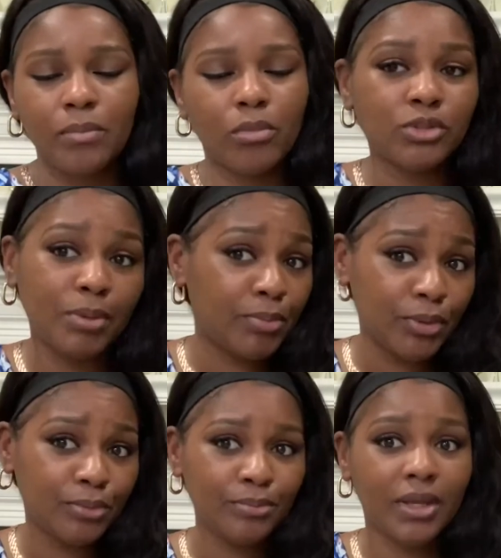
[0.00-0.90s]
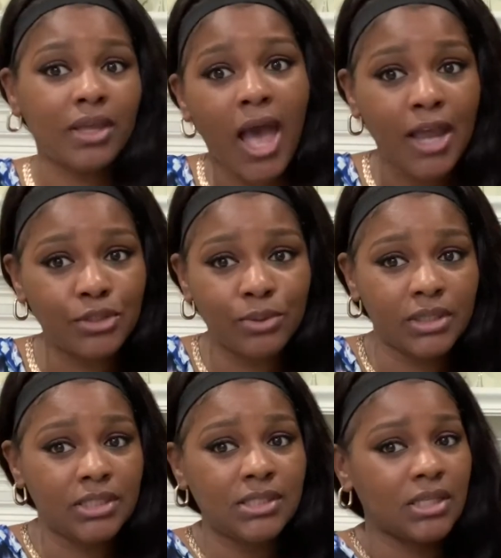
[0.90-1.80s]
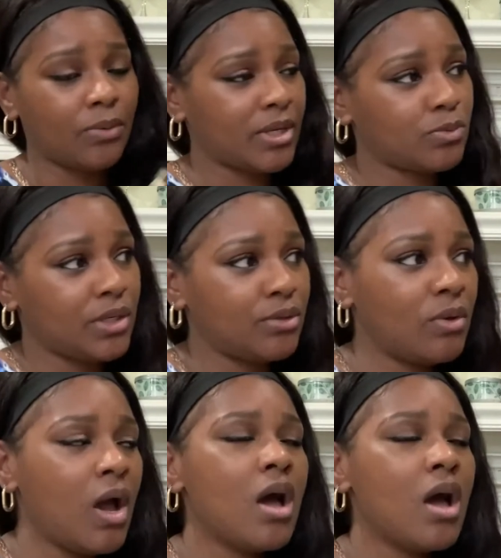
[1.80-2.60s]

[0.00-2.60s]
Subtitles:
Most people do. I do, at least, anyways, we do.